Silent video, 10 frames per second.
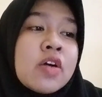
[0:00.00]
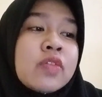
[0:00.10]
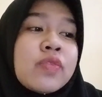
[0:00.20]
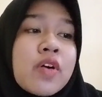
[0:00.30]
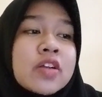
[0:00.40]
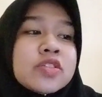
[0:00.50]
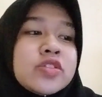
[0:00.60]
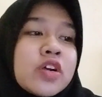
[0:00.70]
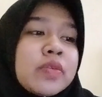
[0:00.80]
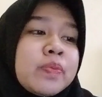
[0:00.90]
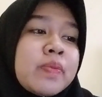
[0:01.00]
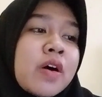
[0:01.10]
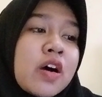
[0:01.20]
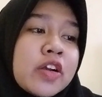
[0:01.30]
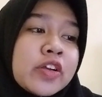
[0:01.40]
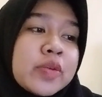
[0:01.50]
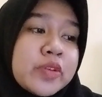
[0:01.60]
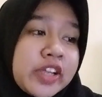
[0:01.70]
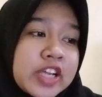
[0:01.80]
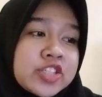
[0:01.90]
Fourth, job on
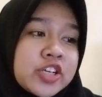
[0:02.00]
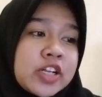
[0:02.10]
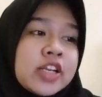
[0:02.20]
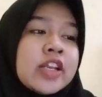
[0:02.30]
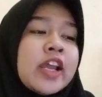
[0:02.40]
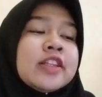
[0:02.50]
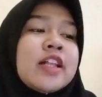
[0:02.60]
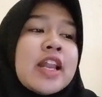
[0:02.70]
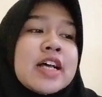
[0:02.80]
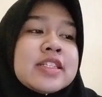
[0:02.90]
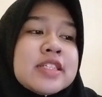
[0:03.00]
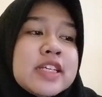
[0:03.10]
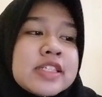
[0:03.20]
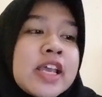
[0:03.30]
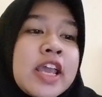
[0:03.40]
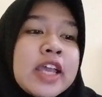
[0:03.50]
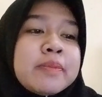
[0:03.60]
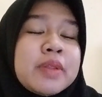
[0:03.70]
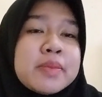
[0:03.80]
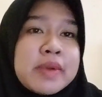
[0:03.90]
communication. And the last is
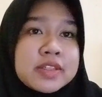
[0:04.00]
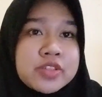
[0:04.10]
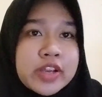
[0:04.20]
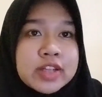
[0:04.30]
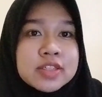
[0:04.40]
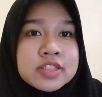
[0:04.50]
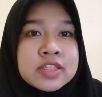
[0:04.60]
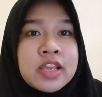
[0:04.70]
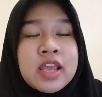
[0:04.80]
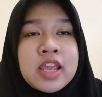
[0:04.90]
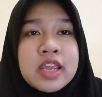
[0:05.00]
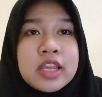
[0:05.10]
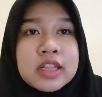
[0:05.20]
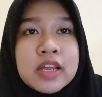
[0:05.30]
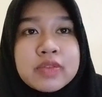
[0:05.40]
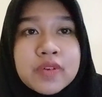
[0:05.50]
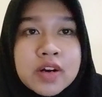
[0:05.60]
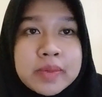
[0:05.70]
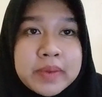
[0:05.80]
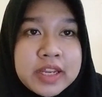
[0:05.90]
implementations. Enough
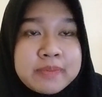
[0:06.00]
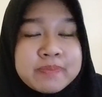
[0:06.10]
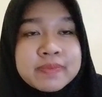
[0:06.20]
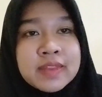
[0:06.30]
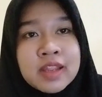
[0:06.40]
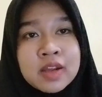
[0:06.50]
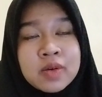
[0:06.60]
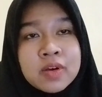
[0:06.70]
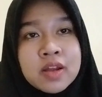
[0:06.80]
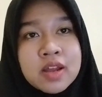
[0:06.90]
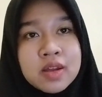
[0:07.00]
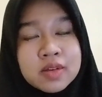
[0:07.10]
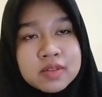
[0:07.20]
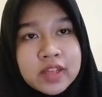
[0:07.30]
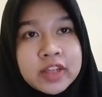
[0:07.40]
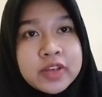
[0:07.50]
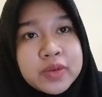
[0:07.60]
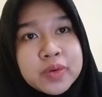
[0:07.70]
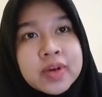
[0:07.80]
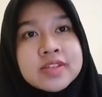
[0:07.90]
for me. Thank
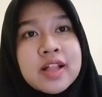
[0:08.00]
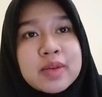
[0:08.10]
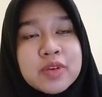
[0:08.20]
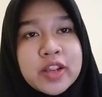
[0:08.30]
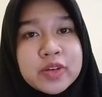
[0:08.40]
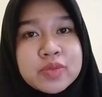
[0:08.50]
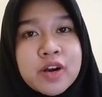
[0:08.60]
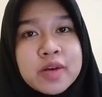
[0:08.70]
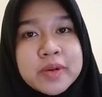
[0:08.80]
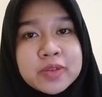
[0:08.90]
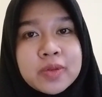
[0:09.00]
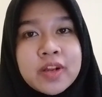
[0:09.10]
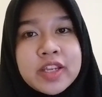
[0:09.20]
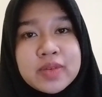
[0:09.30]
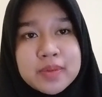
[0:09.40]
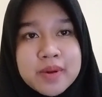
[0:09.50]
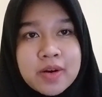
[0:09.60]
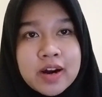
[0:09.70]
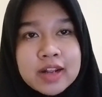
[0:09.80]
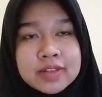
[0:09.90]
you. Wassalamualaikum warahmatullahi
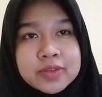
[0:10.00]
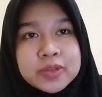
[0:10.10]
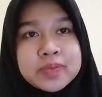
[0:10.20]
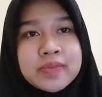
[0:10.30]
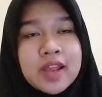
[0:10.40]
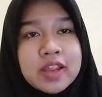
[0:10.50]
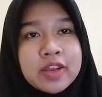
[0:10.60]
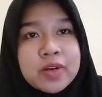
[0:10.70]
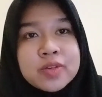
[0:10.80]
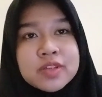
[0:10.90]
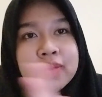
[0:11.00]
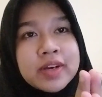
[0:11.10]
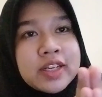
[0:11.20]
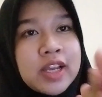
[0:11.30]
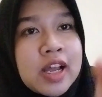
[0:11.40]
wabarakatuh. Annyeong, sawadee.